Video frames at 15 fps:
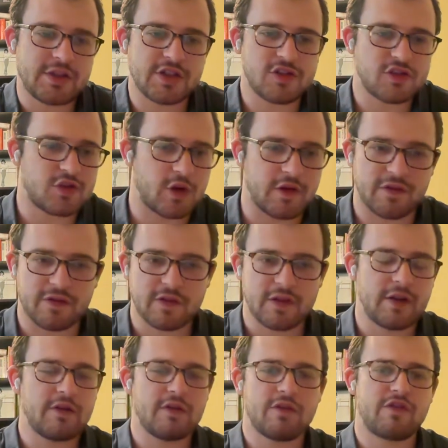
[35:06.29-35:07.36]
just to sort of
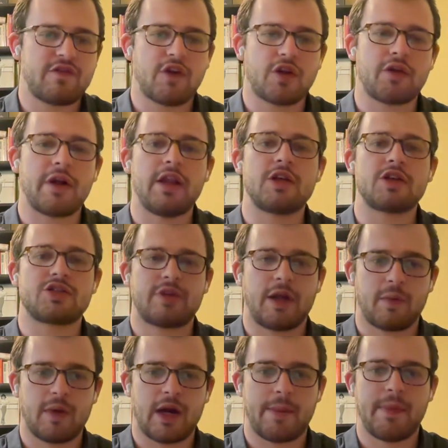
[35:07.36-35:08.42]
further
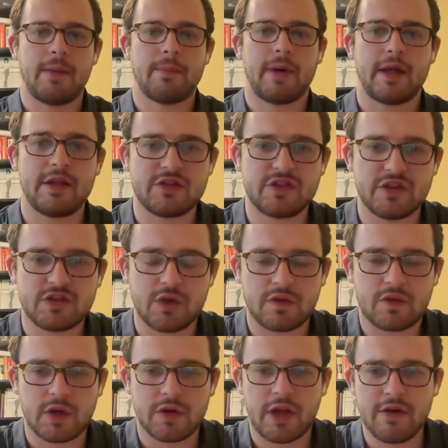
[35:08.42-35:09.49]
illustrate what I mean by these
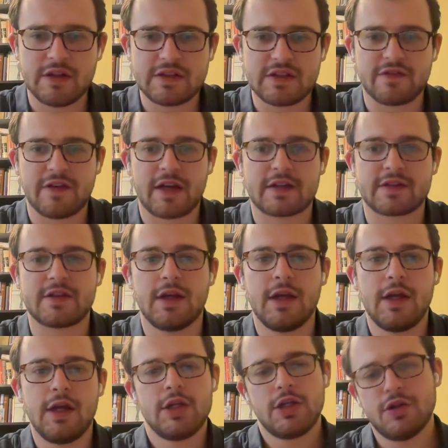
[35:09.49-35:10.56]
sort of coherence effects.
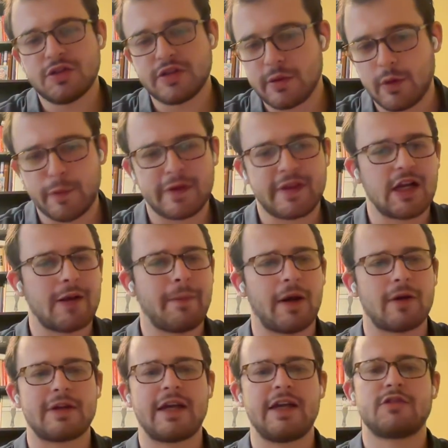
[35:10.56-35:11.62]
Usually, when we think
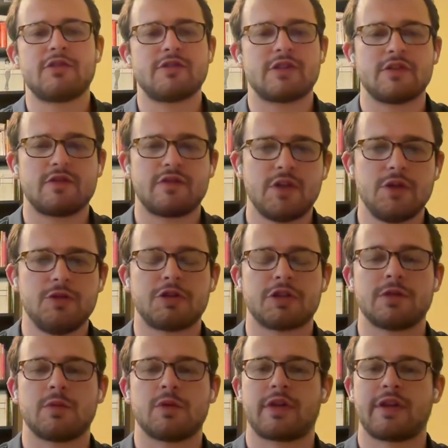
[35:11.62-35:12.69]
about lasers and
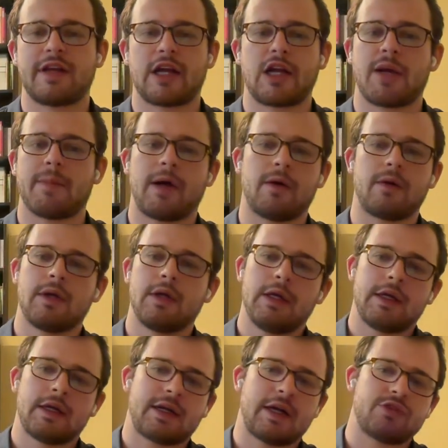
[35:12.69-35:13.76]
fusion, we're thinking about
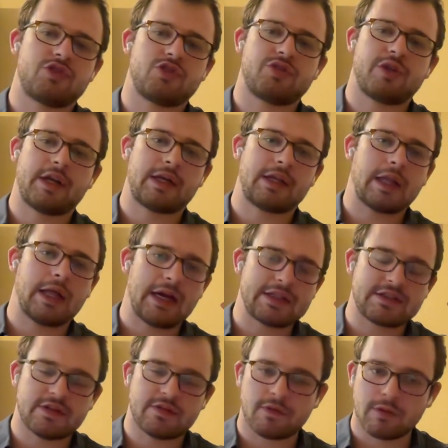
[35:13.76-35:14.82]
concentrating
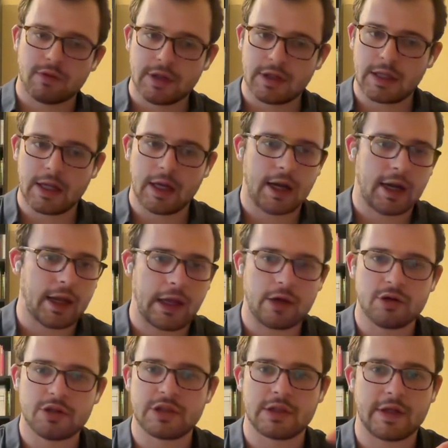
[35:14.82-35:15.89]
lots of really high
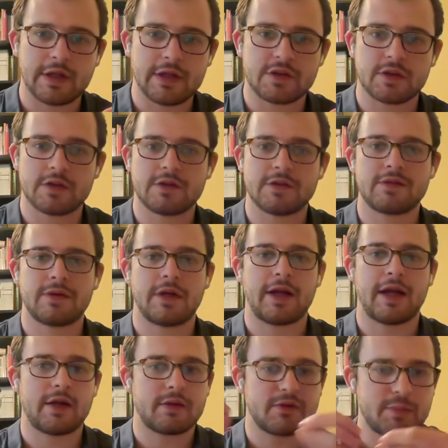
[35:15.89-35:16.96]
energy lasers right
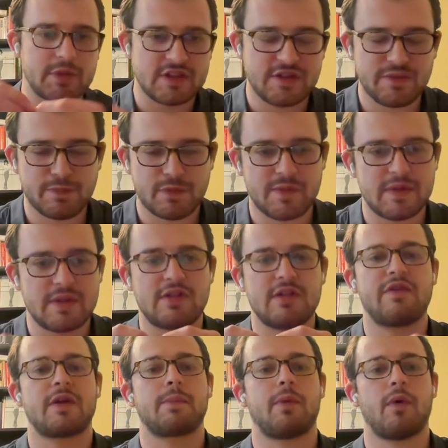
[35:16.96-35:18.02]
at a
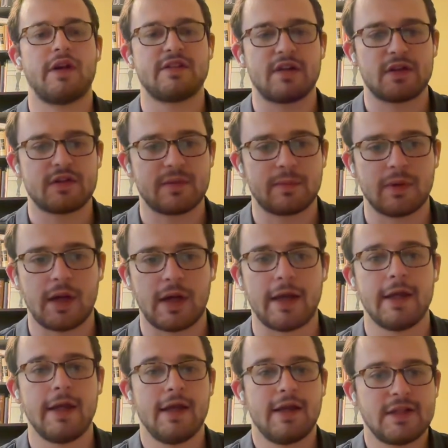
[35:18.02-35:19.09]
specific point to
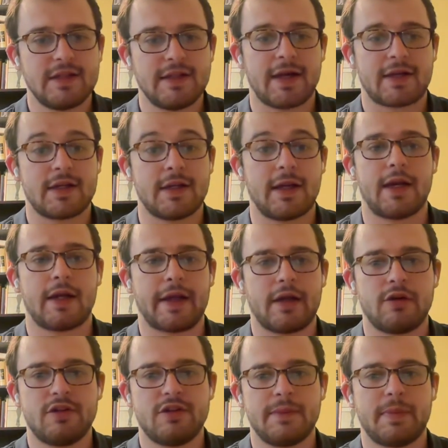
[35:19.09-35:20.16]
supply that kinetic
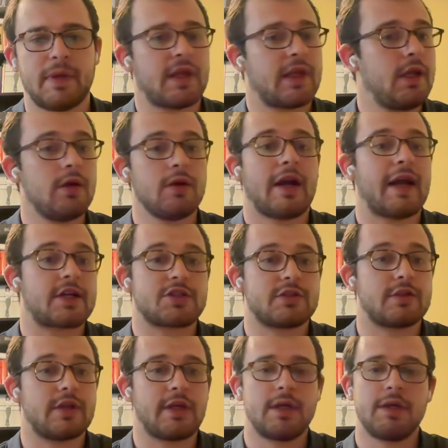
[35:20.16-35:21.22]
energy. But here,
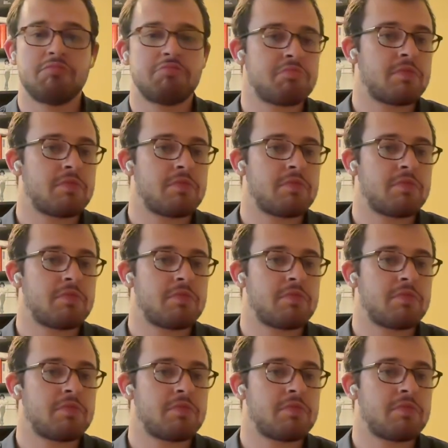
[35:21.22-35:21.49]
actually,